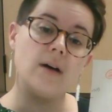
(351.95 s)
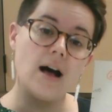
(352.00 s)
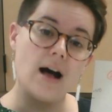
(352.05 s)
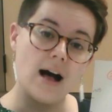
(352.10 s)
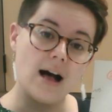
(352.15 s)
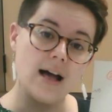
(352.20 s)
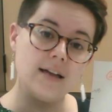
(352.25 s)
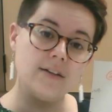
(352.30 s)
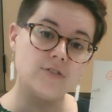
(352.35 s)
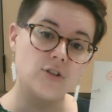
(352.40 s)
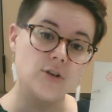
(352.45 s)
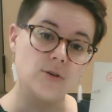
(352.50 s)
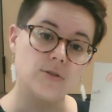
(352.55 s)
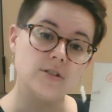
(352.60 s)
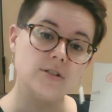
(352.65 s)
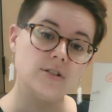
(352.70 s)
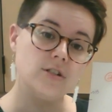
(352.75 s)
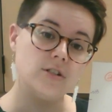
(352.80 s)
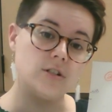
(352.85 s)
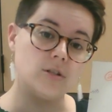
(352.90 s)
I have
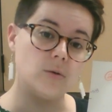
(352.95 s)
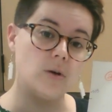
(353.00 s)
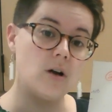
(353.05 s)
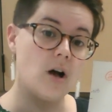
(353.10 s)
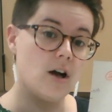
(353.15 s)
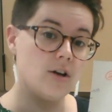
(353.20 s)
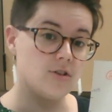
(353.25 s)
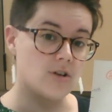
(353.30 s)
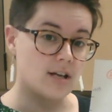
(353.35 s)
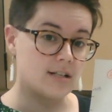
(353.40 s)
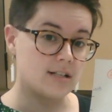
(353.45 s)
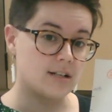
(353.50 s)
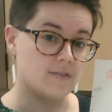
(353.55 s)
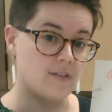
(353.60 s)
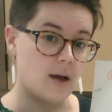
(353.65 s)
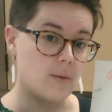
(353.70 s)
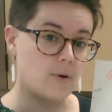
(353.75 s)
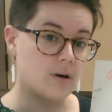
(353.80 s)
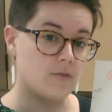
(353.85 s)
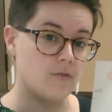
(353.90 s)
chosen to do a contrasting
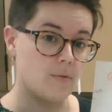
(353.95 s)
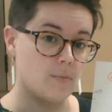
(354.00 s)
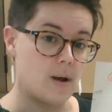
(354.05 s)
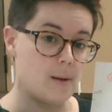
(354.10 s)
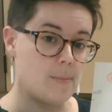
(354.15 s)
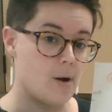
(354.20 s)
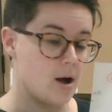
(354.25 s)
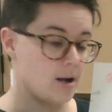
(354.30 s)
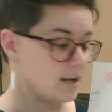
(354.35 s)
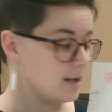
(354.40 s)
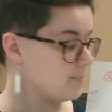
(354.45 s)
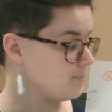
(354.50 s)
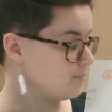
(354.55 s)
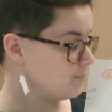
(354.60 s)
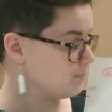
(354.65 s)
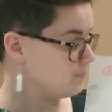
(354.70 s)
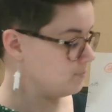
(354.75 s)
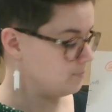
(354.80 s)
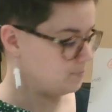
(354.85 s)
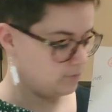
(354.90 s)
fabric for my pocket.
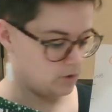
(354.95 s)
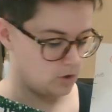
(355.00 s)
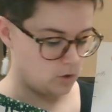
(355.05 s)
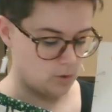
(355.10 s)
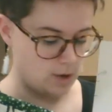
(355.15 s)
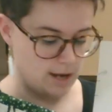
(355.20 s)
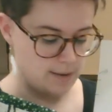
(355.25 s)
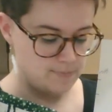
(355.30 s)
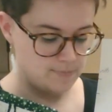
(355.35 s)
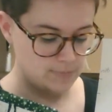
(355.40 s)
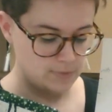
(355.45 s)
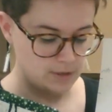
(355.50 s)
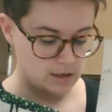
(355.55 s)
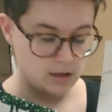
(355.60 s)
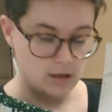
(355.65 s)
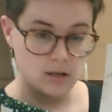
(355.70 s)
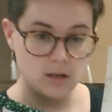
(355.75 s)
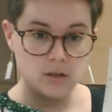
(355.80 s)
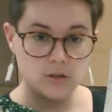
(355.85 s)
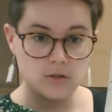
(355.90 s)
Okay?
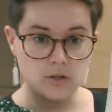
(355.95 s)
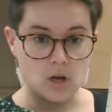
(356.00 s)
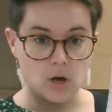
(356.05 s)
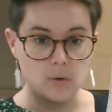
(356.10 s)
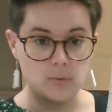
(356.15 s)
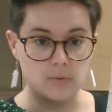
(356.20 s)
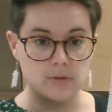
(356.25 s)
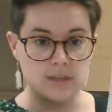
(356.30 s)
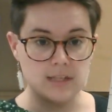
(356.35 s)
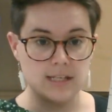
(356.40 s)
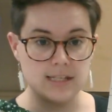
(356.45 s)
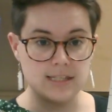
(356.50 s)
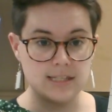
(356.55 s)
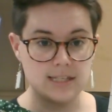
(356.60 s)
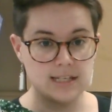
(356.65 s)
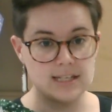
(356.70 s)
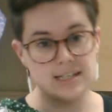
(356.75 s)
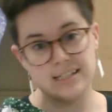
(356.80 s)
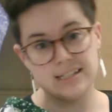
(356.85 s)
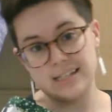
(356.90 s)
So this
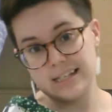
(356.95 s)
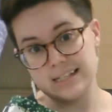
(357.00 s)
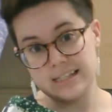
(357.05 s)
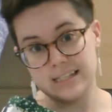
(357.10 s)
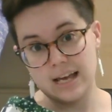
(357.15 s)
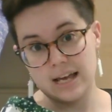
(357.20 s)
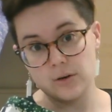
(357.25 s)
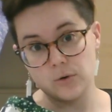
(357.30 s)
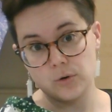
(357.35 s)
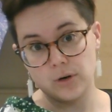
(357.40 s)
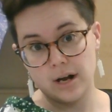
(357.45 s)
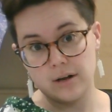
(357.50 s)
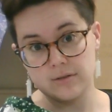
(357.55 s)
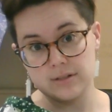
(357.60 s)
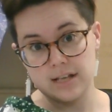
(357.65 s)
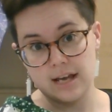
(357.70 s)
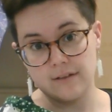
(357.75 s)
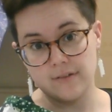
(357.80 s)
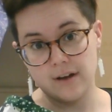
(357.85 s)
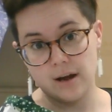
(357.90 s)
is inside or
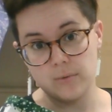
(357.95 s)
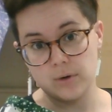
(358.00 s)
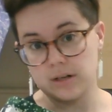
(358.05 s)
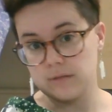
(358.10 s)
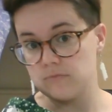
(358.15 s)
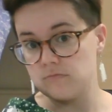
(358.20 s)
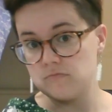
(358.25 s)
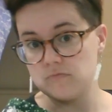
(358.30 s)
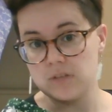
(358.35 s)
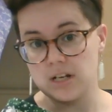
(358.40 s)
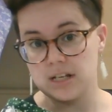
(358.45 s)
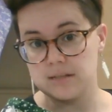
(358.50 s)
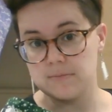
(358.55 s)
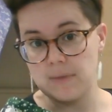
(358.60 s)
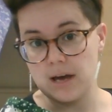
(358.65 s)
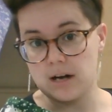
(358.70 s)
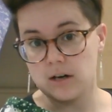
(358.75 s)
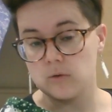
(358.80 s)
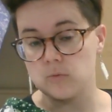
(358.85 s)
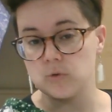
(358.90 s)
outside fabric. Doesn't
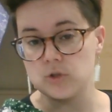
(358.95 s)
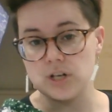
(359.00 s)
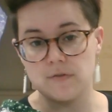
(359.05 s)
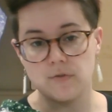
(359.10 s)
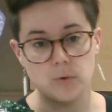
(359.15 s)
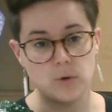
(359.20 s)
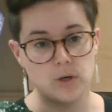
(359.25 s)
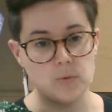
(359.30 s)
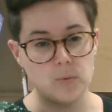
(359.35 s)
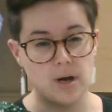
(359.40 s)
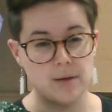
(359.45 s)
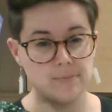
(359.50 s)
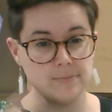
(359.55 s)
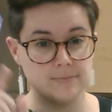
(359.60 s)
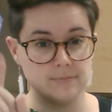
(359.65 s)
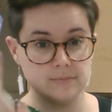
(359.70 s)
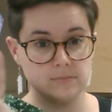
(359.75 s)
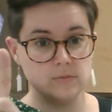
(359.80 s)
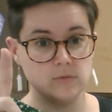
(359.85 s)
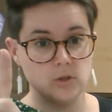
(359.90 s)
matter, whichever one you want.
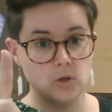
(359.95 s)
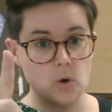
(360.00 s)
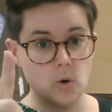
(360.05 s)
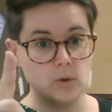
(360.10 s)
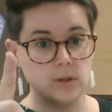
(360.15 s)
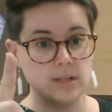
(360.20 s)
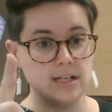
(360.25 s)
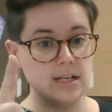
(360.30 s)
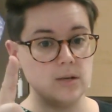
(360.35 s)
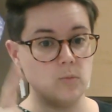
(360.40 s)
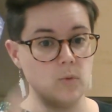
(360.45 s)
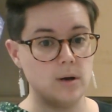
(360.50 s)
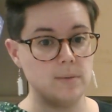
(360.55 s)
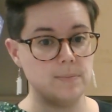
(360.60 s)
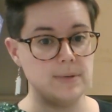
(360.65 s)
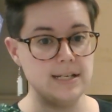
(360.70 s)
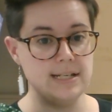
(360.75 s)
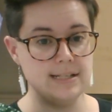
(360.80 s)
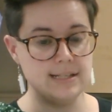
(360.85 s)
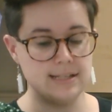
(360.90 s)
You only need 1
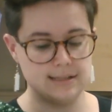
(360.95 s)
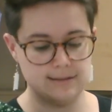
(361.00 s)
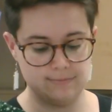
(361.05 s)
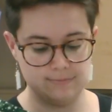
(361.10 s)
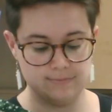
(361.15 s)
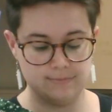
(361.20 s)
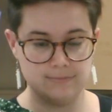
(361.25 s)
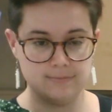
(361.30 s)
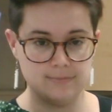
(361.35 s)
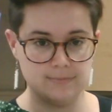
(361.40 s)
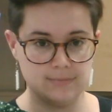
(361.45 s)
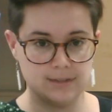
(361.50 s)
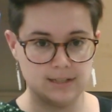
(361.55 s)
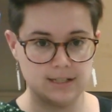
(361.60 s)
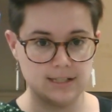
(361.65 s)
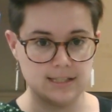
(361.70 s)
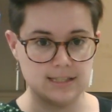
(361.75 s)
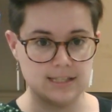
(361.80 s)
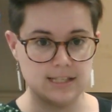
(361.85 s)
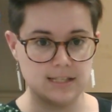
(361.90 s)
piece,
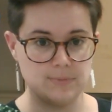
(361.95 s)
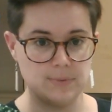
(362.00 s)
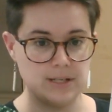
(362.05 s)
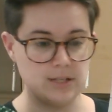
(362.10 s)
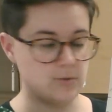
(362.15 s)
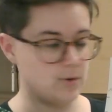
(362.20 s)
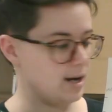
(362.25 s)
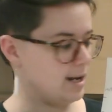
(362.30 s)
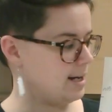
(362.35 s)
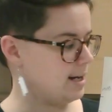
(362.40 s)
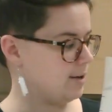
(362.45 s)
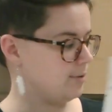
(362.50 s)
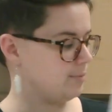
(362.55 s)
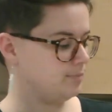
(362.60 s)
because this piece right here.